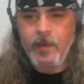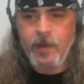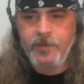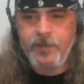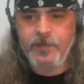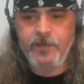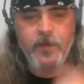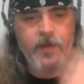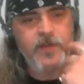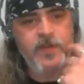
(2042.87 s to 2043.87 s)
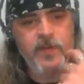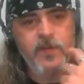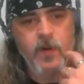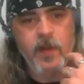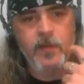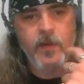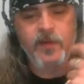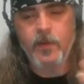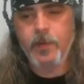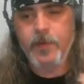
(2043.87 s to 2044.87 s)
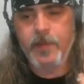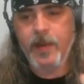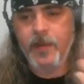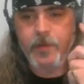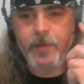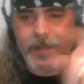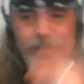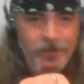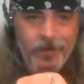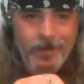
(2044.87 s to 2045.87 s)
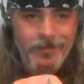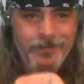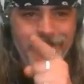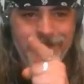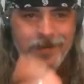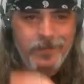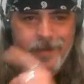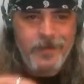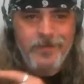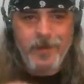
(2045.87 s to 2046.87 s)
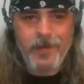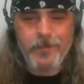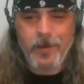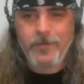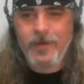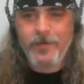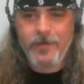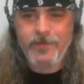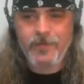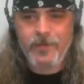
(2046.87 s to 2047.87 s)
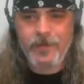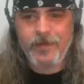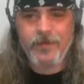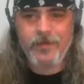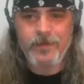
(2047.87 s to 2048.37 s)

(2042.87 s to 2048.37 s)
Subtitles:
Styx and Stonehenge Discord. Otherwise, I would have put that in there. But he's on it. That's why he's my moderator extraordinaire.